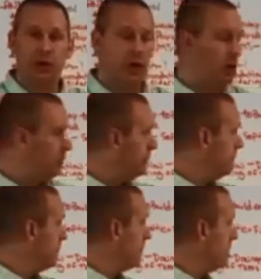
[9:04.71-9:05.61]
window,
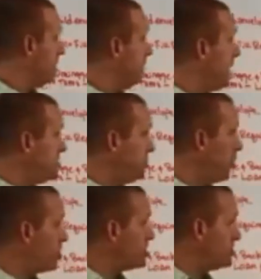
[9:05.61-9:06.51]
much
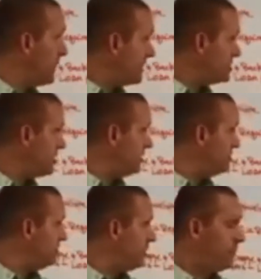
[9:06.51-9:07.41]
more
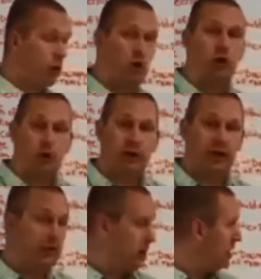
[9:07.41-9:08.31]
expensive per
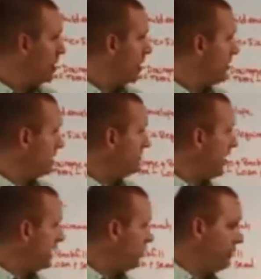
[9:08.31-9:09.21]
unit than a
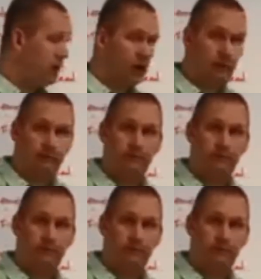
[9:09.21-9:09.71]
vinyl window.